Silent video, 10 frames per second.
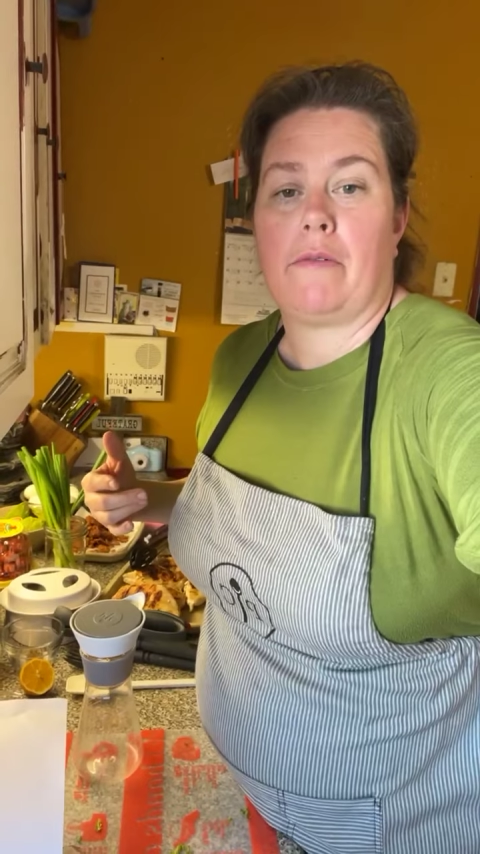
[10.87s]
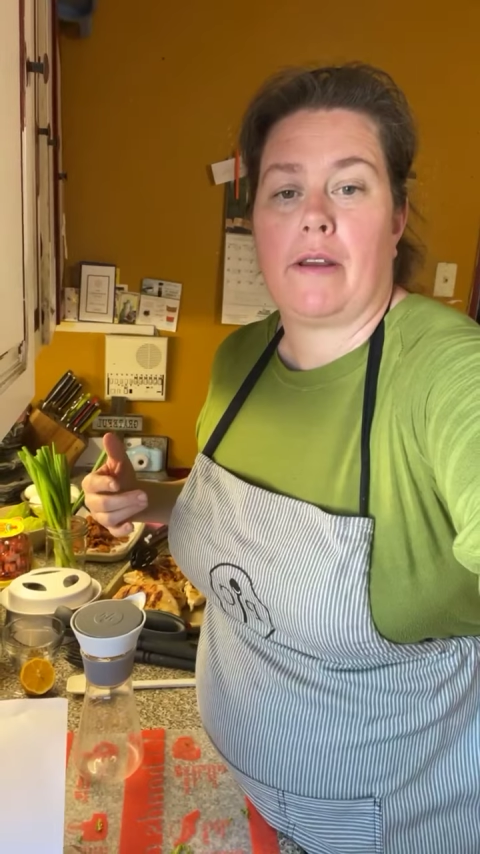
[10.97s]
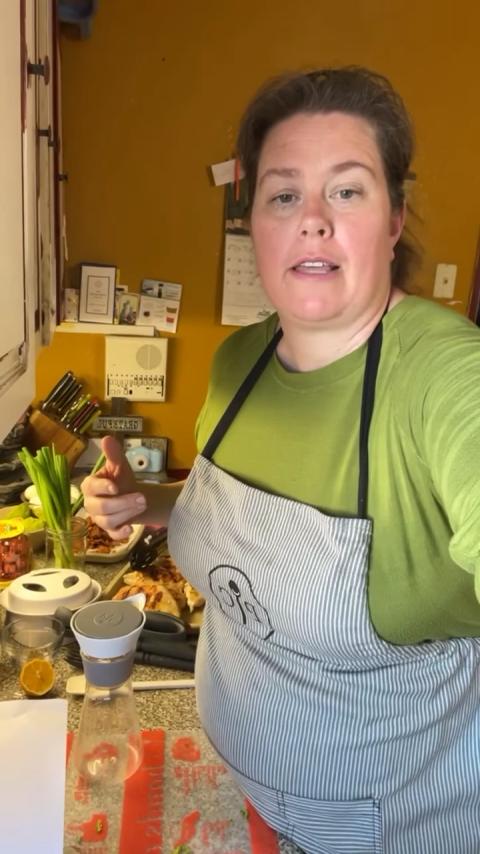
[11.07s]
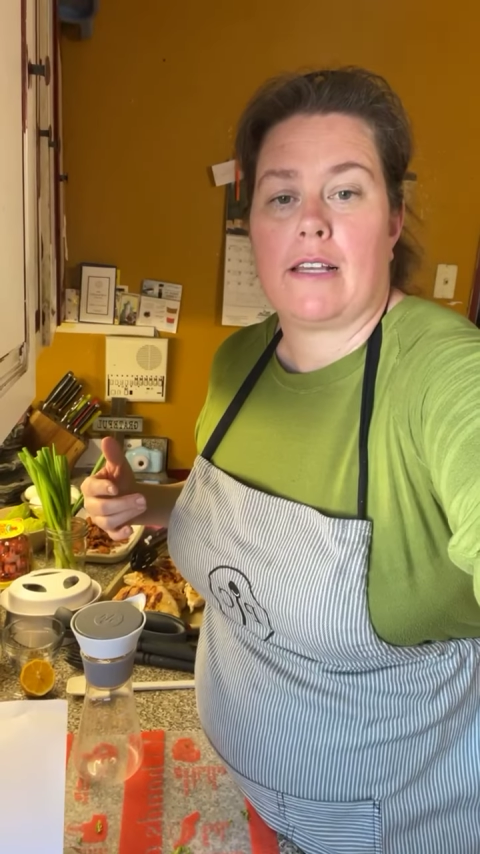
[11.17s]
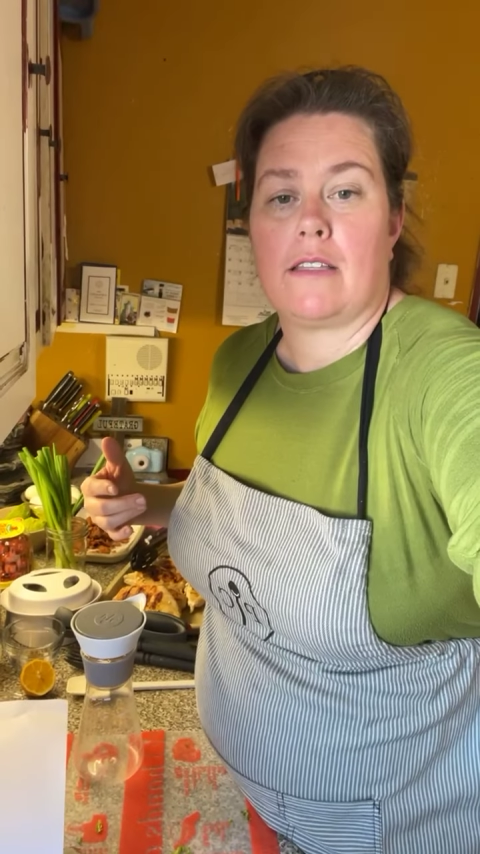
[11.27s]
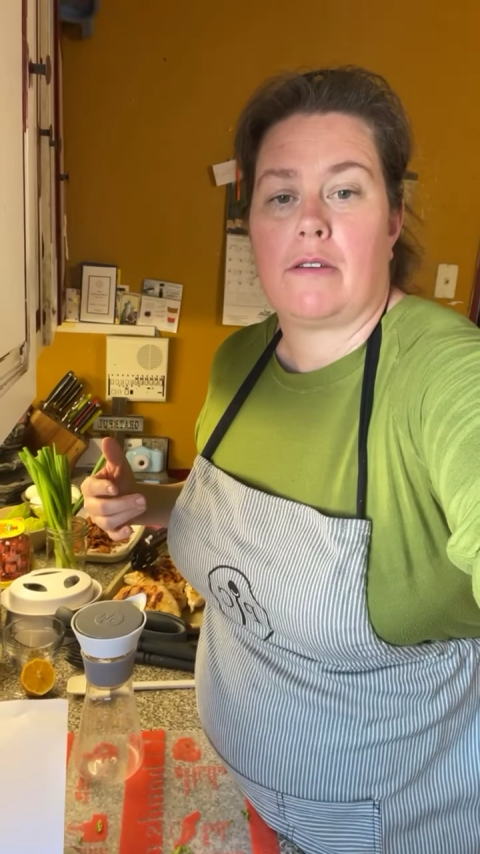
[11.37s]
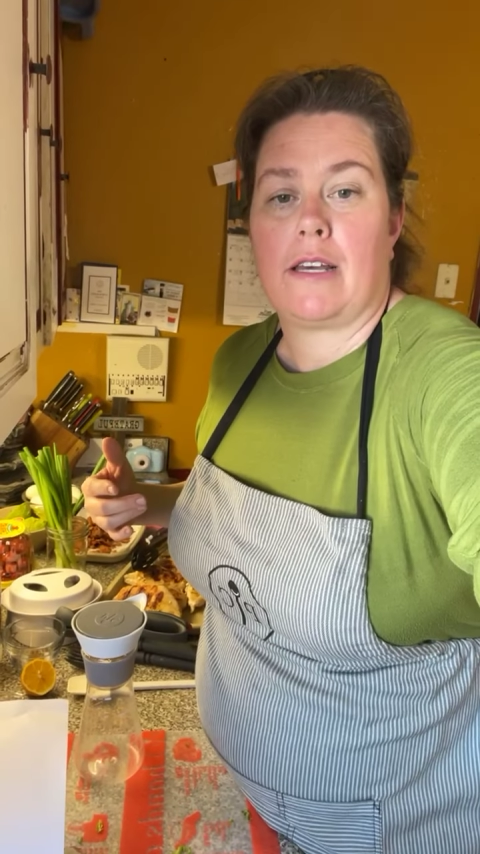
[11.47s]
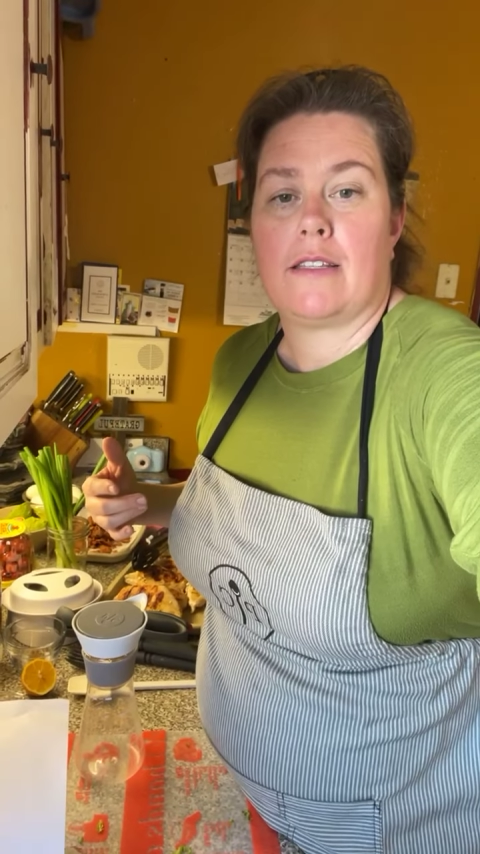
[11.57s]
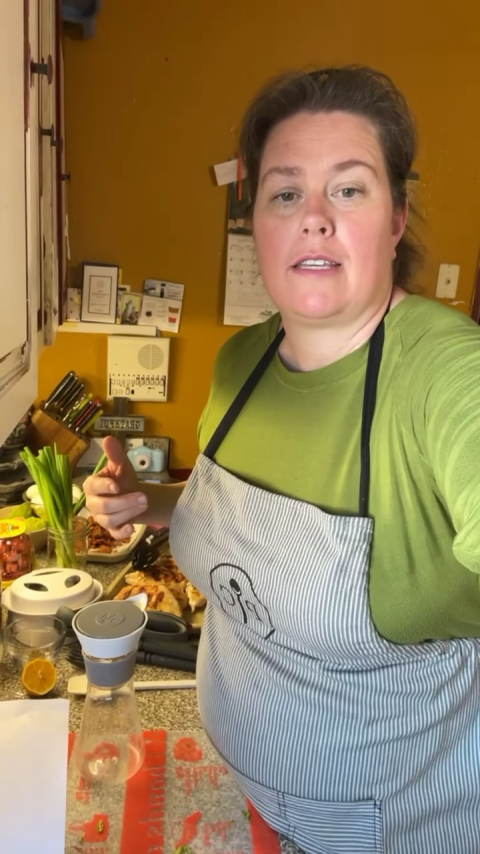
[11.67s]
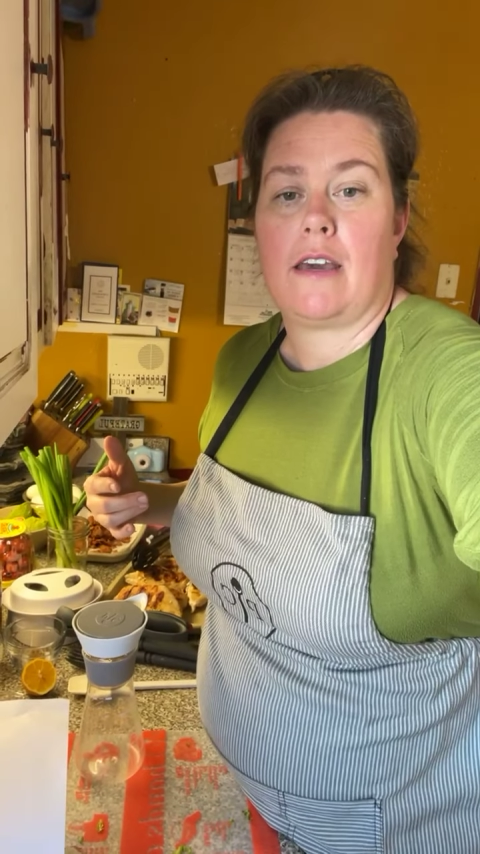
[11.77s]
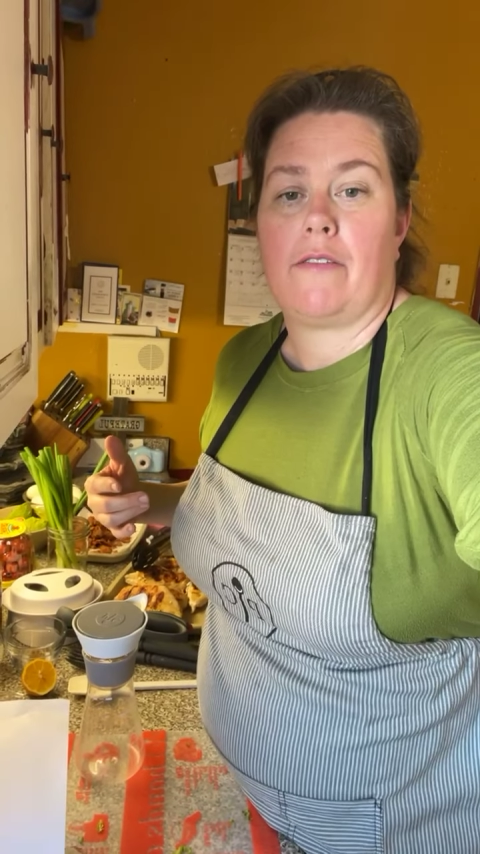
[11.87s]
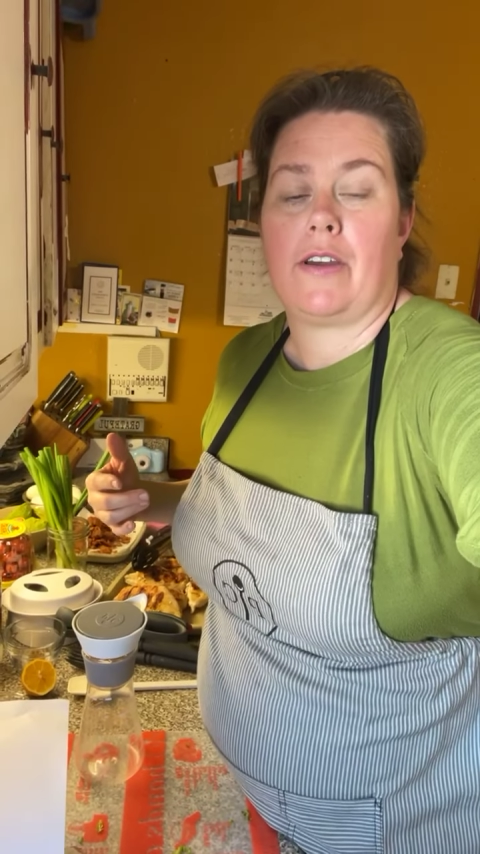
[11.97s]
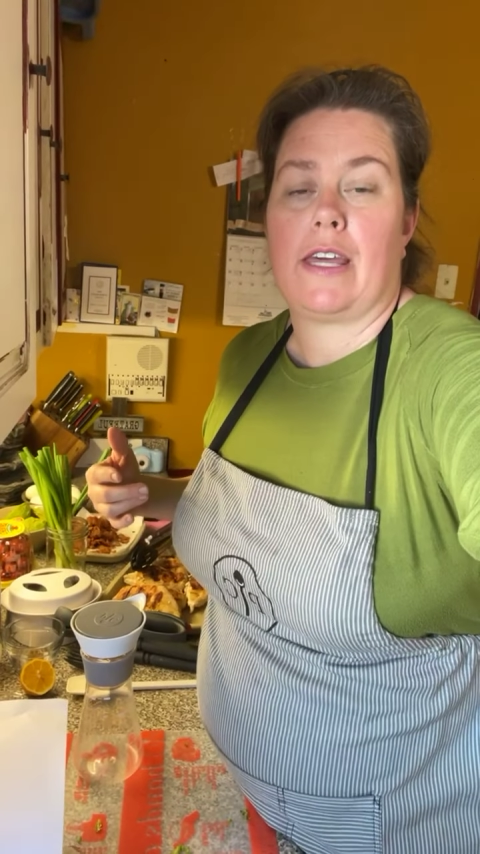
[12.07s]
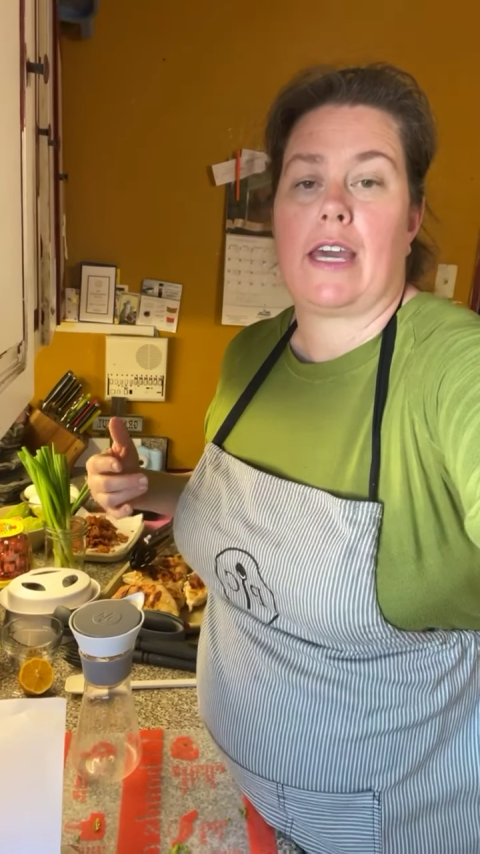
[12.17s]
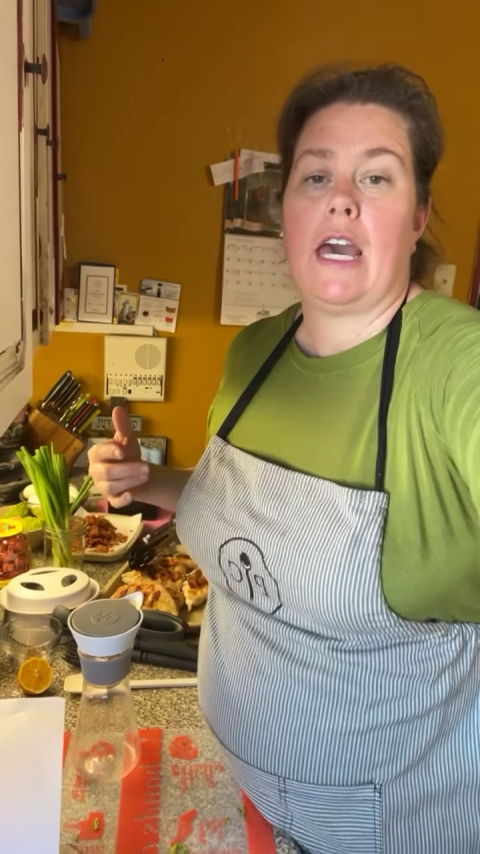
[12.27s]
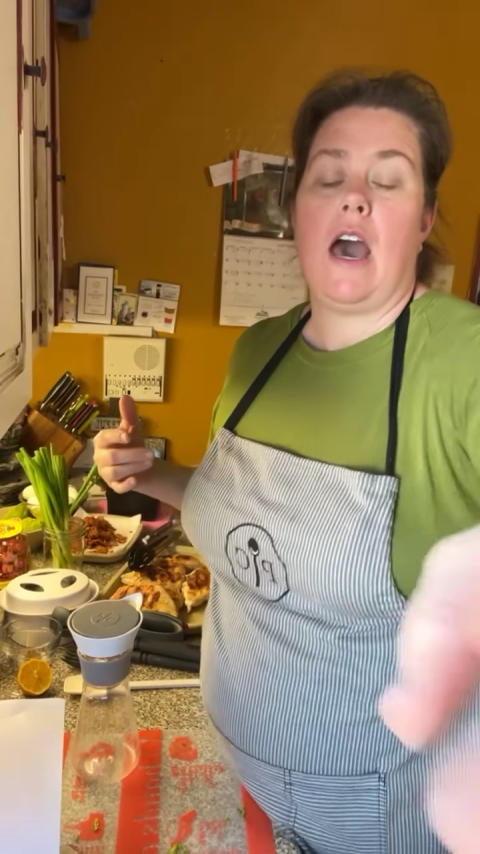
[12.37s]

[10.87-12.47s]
rid of that so I can see everything,